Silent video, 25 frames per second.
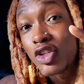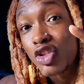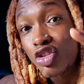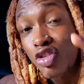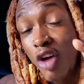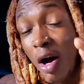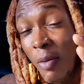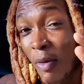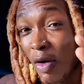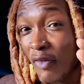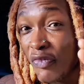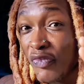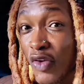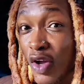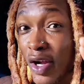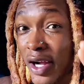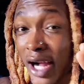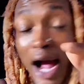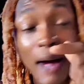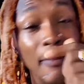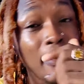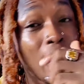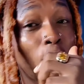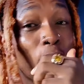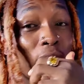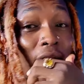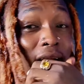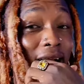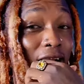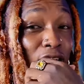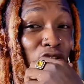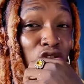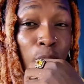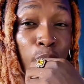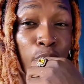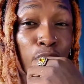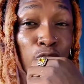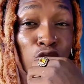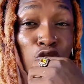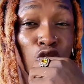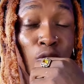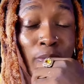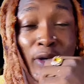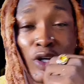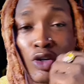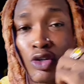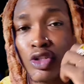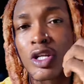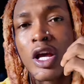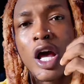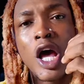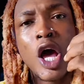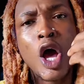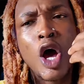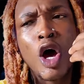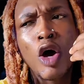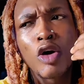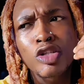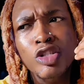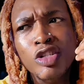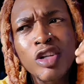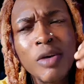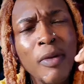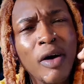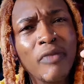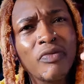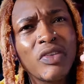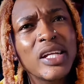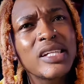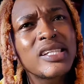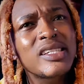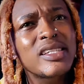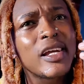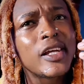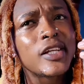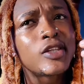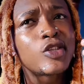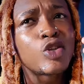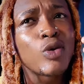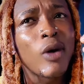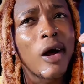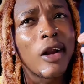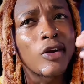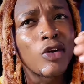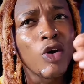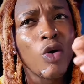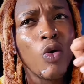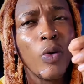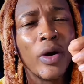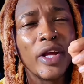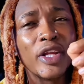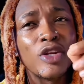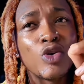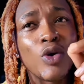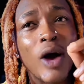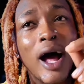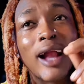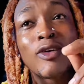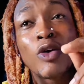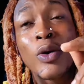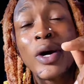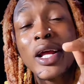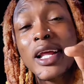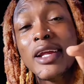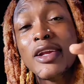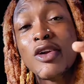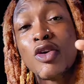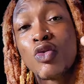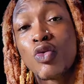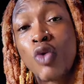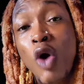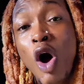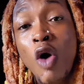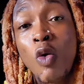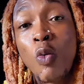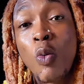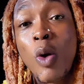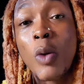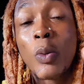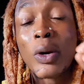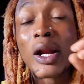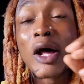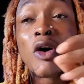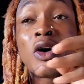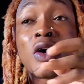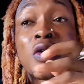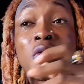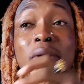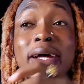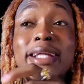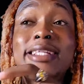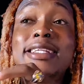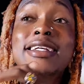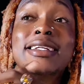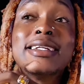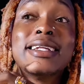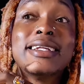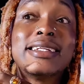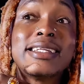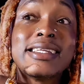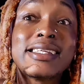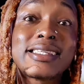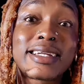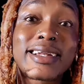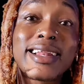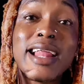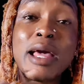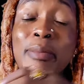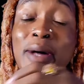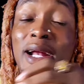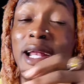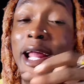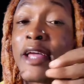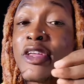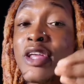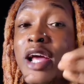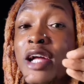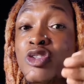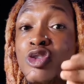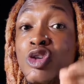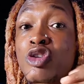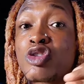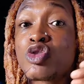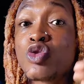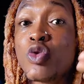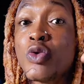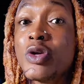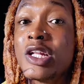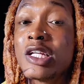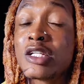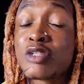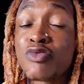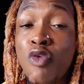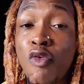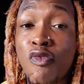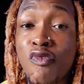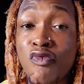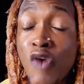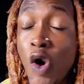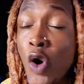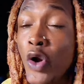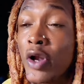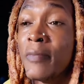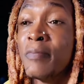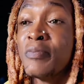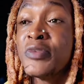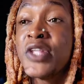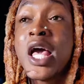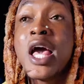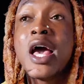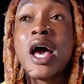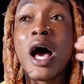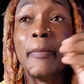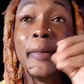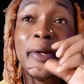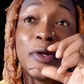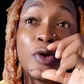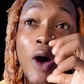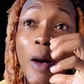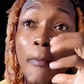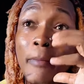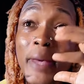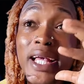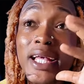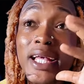some of you come and we catch up with you, because some of these things you are doing it the wrong way without creating the disclaimer that you are just doing it for fun. I mean, you are